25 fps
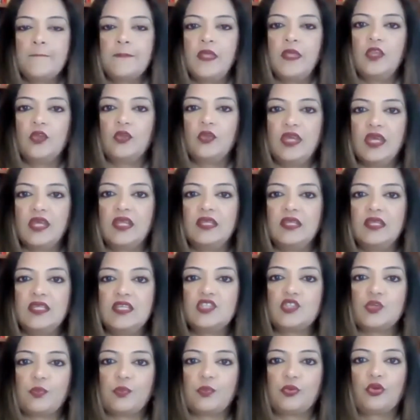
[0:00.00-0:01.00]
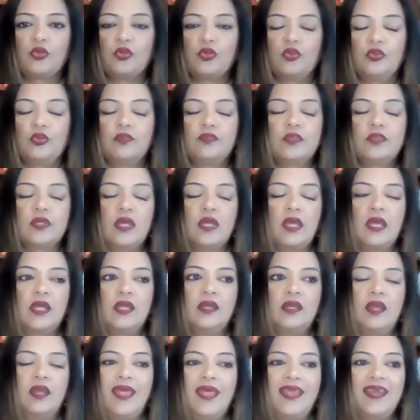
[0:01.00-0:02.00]
getting these approved,
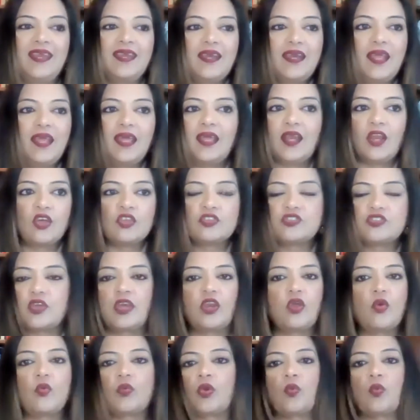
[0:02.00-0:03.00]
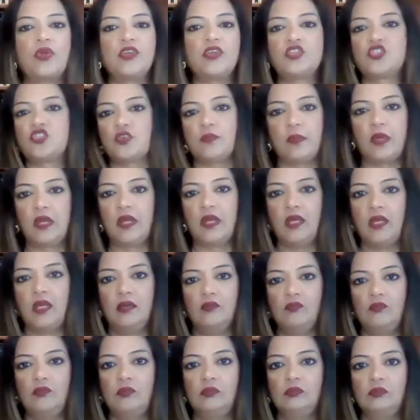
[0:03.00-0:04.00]
and also I don't want to waste your
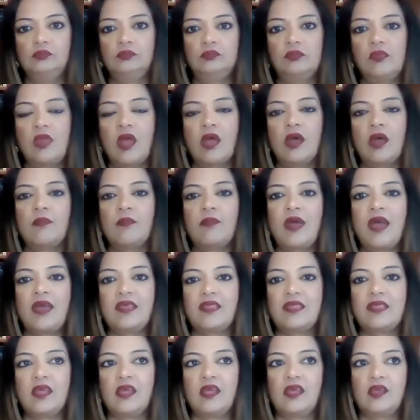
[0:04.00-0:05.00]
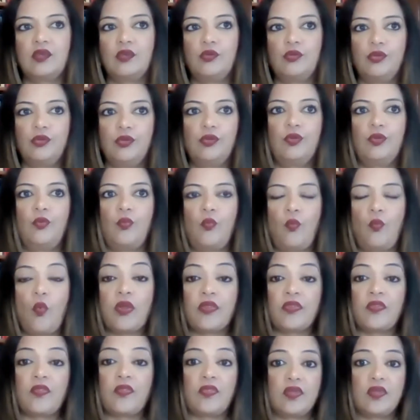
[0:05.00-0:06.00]
money. I think
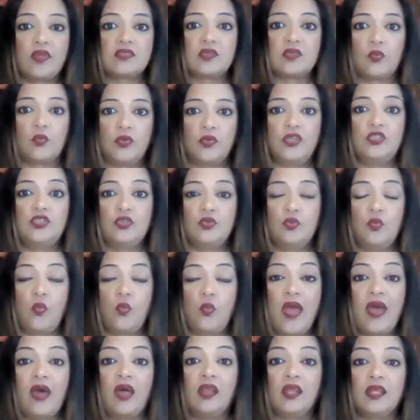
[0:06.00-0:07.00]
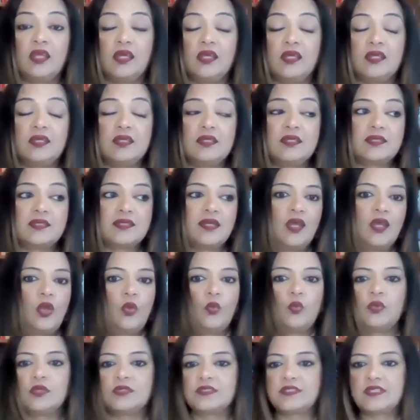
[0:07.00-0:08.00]
one of the things that we do well is
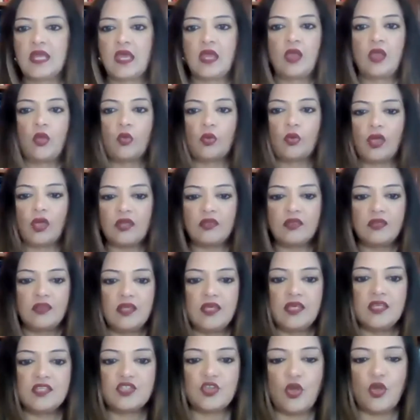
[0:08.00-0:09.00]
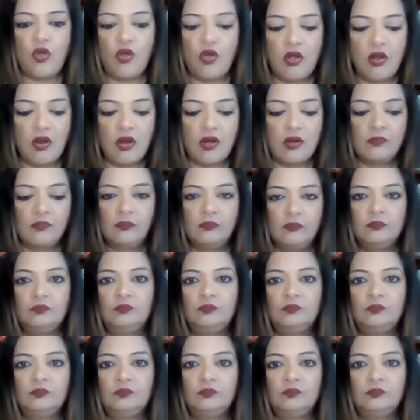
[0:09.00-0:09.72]
we'll say, okay, these are